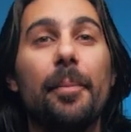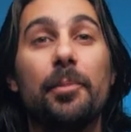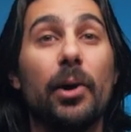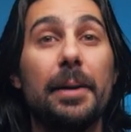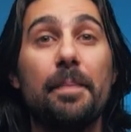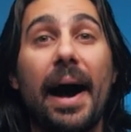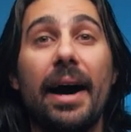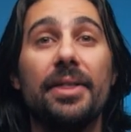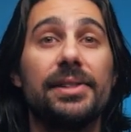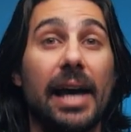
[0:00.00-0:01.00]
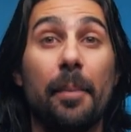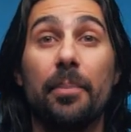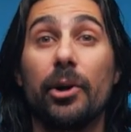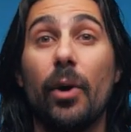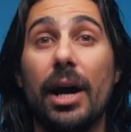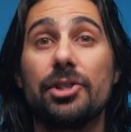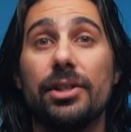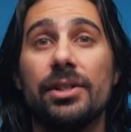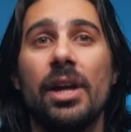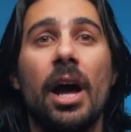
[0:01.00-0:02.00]
upgrade paths and
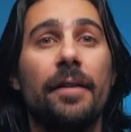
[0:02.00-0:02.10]
progressions